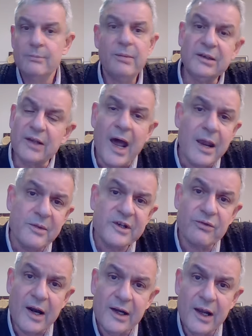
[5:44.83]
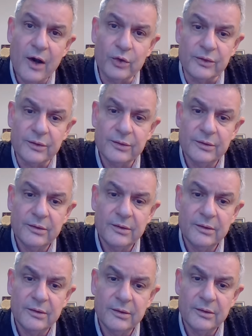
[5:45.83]
But time is running out.
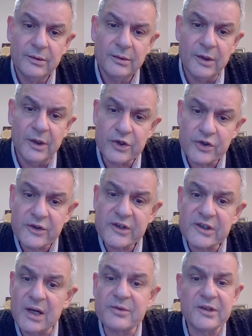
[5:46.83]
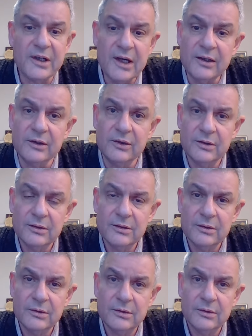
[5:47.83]
Urgent steps are needed.
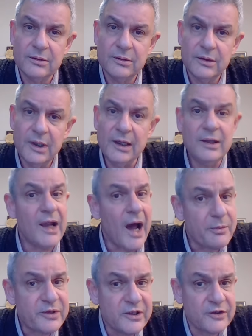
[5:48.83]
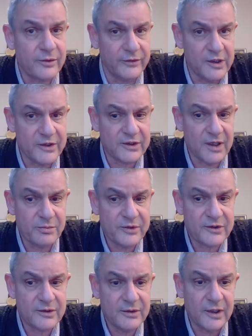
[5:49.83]
And in the absence of these
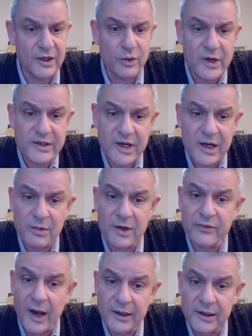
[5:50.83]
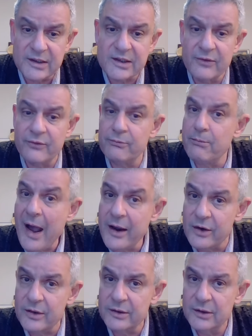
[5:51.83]
steps, the USA will find itself
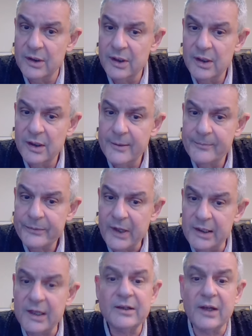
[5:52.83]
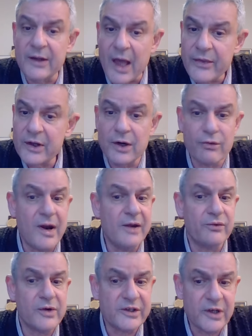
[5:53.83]
mired in yet another
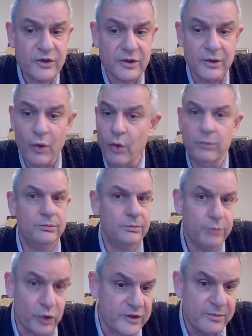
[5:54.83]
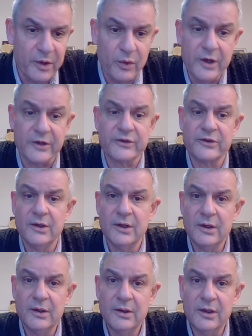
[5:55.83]
grave recession, or possibly worse.
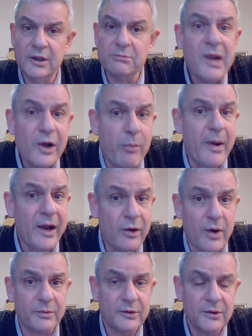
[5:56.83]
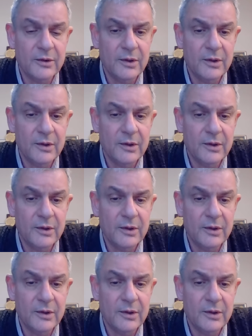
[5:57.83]
It may go bankrupt.